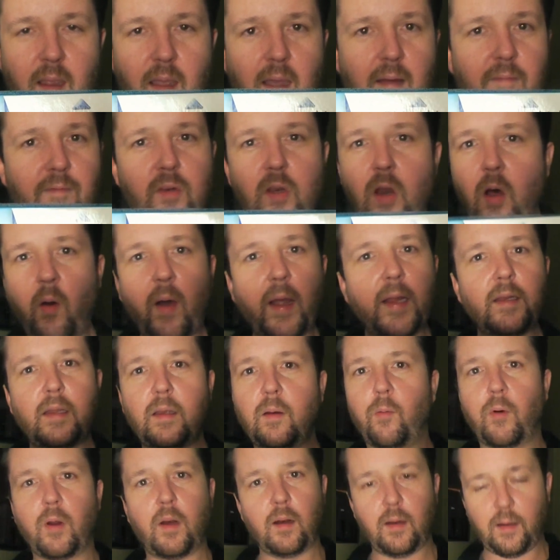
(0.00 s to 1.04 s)
I have no
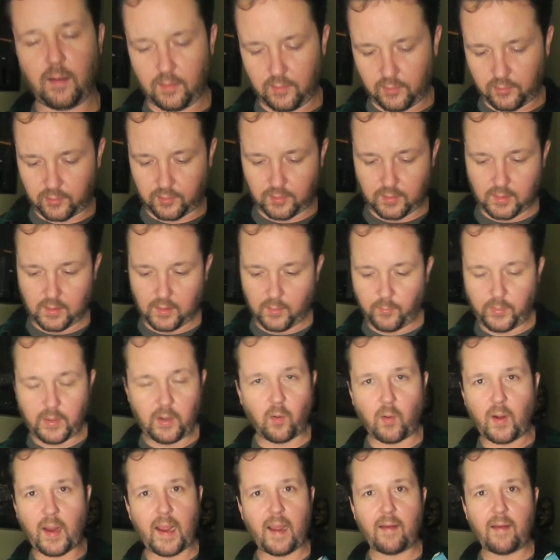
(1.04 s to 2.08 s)
idea what it is. We
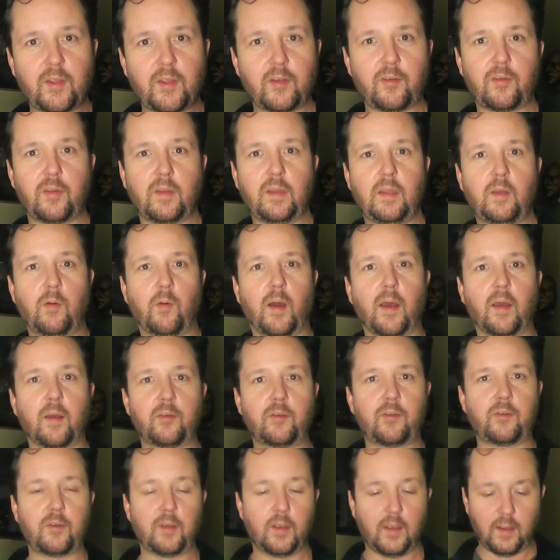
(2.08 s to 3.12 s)
don't this in the
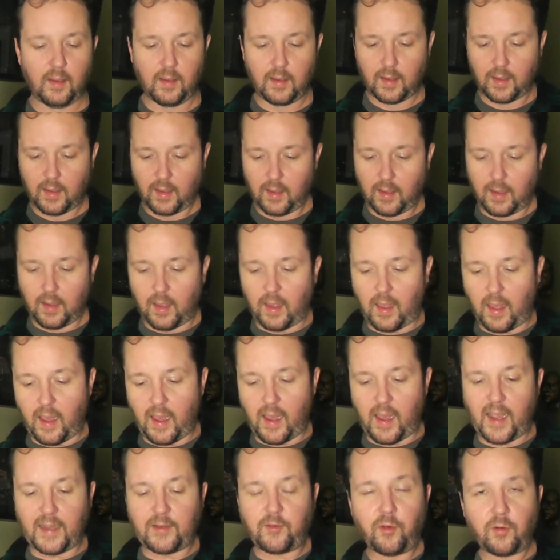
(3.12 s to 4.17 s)
US.
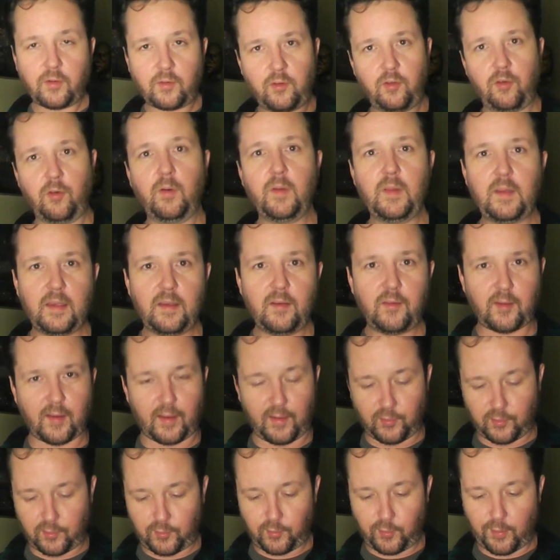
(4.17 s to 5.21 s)
I took two of these
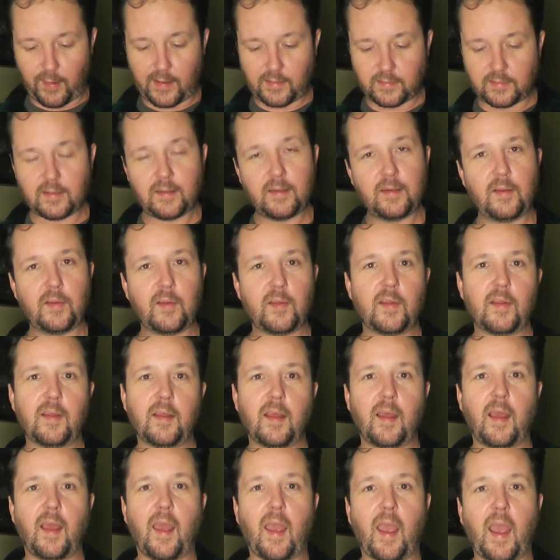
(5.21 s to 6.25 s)
as directed,
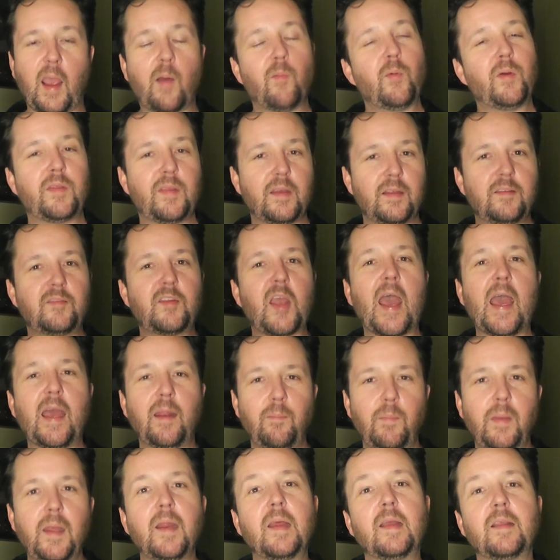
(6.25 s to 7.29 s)
and within
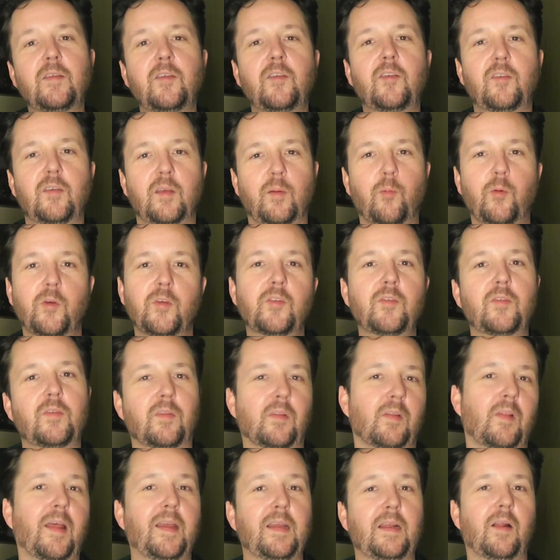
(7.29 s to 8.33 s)
10 minutes was
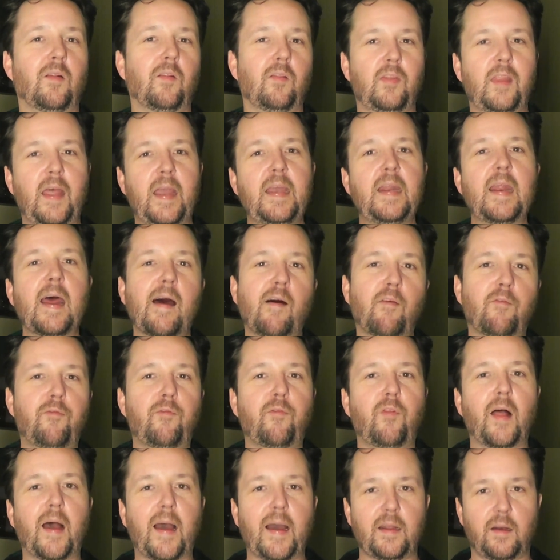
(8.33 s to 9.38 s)
like laid out
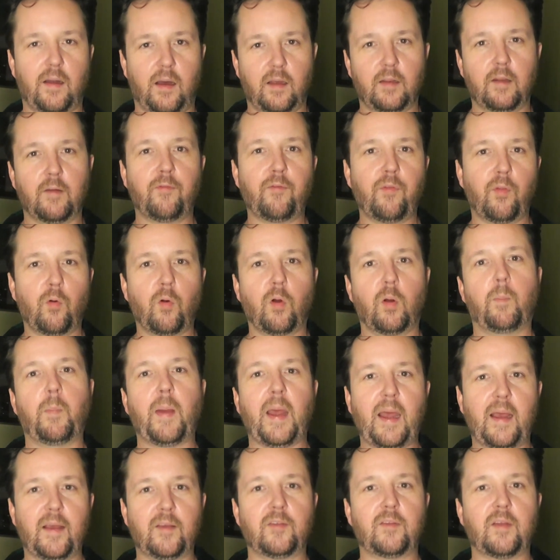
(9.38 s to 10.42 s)
flat on the floor,
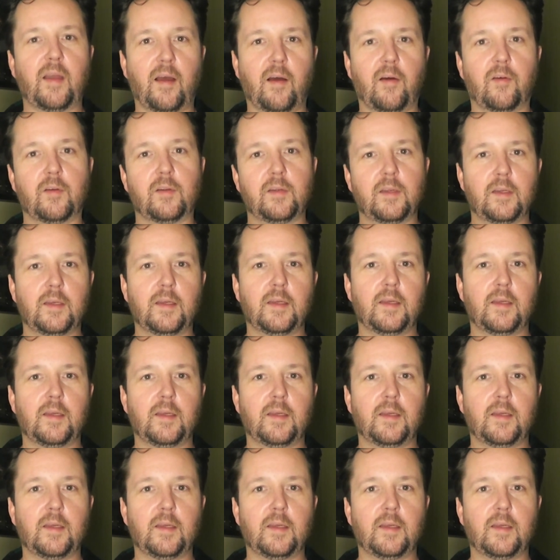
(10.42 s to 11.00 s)
passed out.